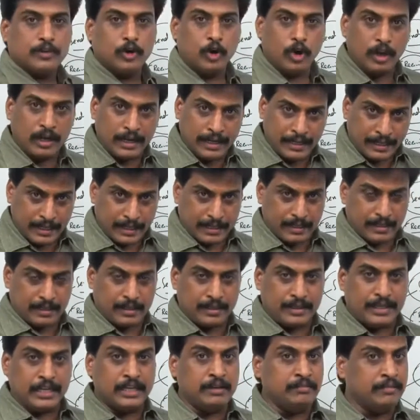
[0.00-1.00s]
Only D.
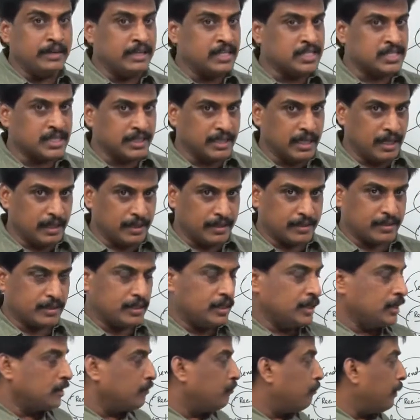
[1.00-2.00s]
D means delete.
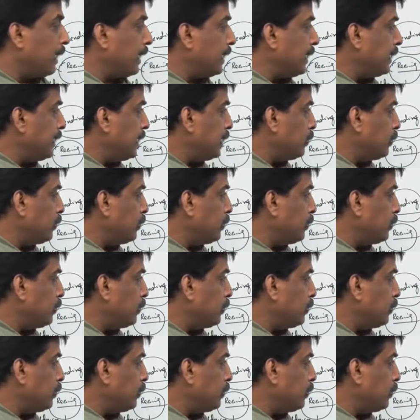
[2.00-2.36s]
By